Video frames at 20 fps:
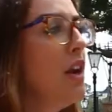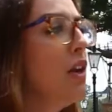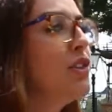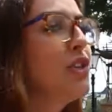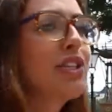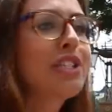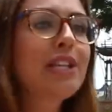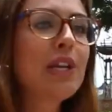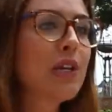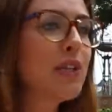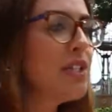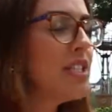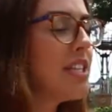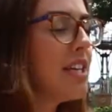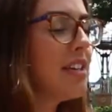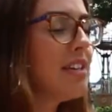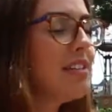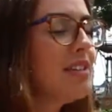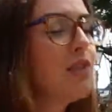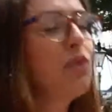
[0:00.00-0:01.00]
not just
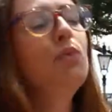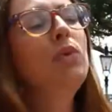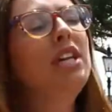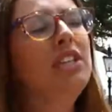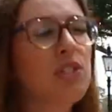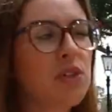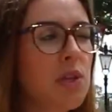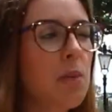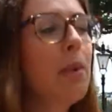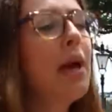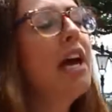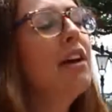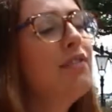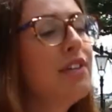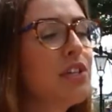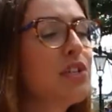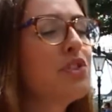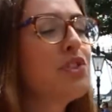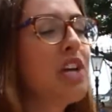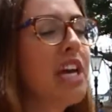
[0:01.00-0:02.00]
London, we do the better
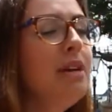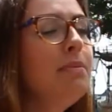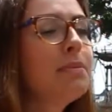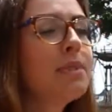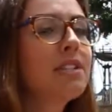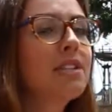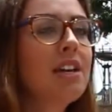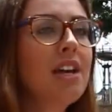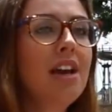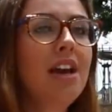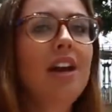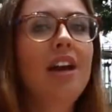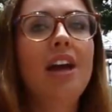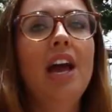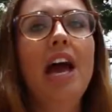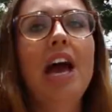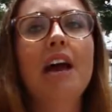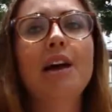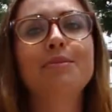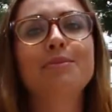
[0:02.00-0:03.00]
fish and chips.
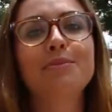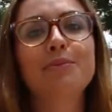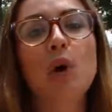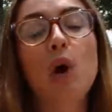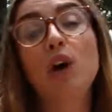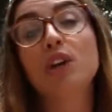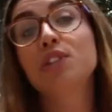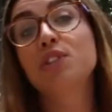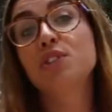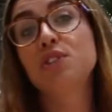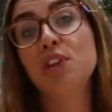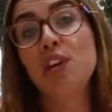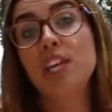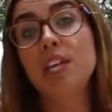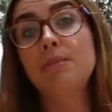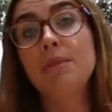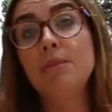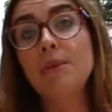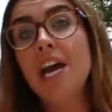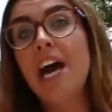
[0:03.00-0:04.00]
Mm-hmm. Um, also
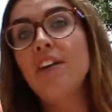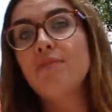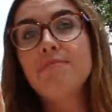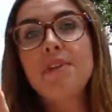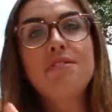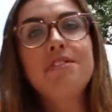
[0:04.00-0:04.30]
joining me we have